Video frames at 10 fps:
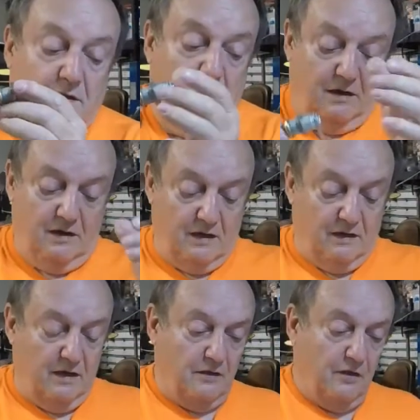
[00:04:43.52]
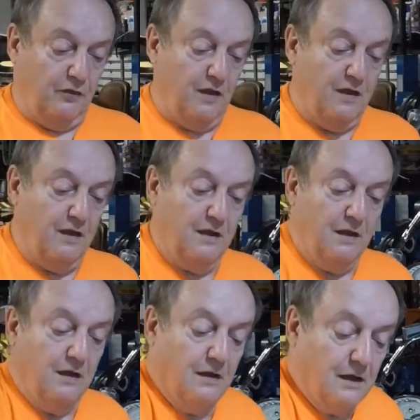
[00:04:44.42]
And then another thing,
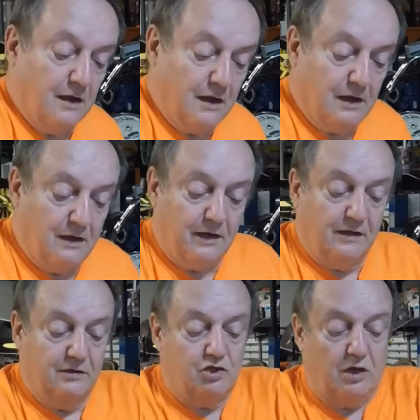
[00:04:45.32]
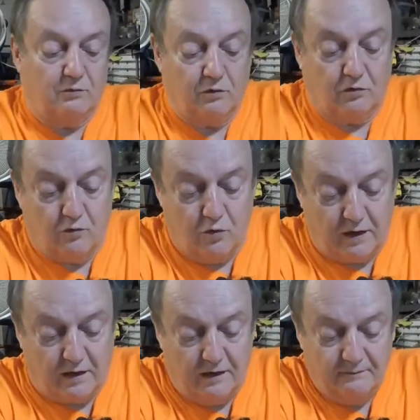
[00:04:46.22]
I can check real
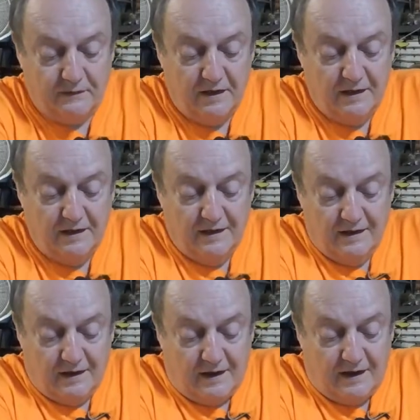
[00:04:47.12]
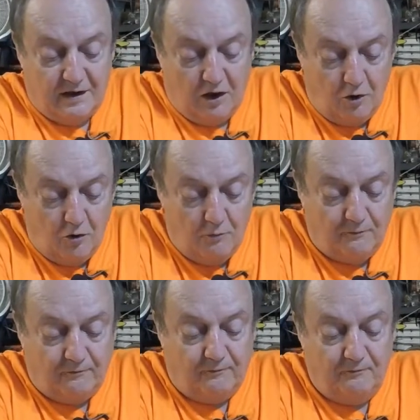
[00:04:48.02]
quick. I hope
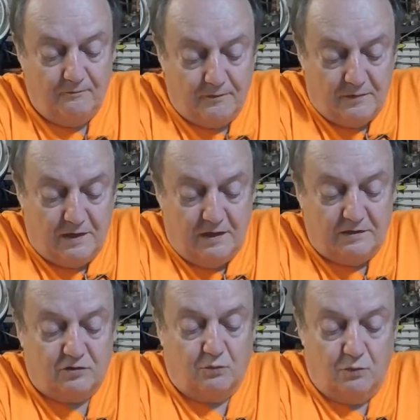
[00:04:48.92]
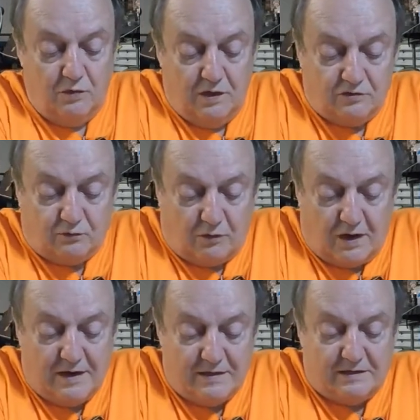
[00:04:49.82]
this is
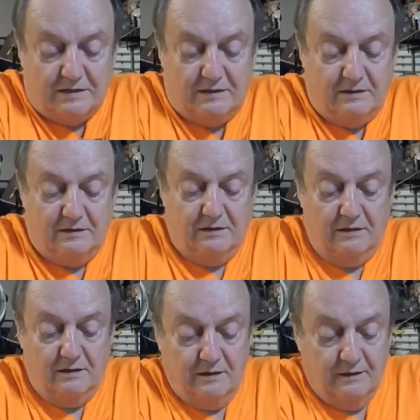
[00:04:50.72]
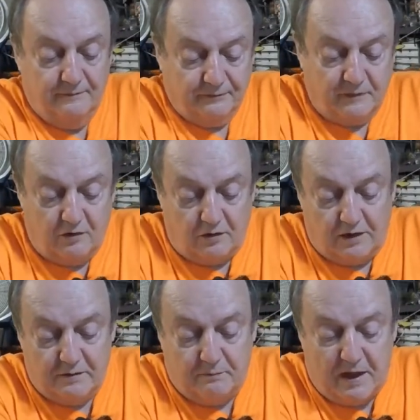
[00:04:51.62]
right.
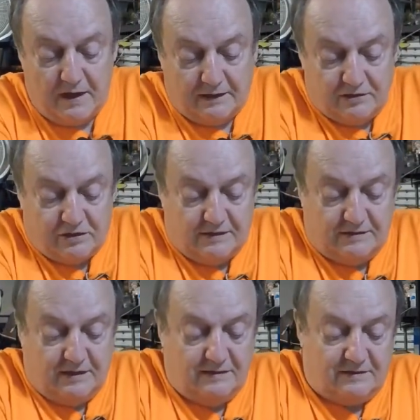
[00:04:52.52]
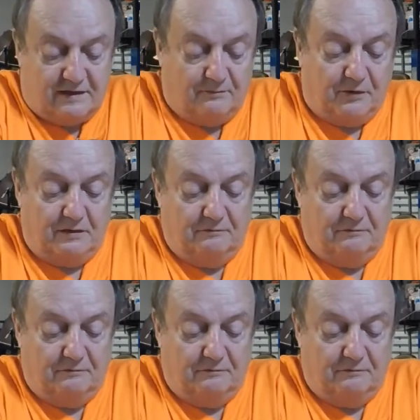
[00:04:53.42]
On the package I seen something,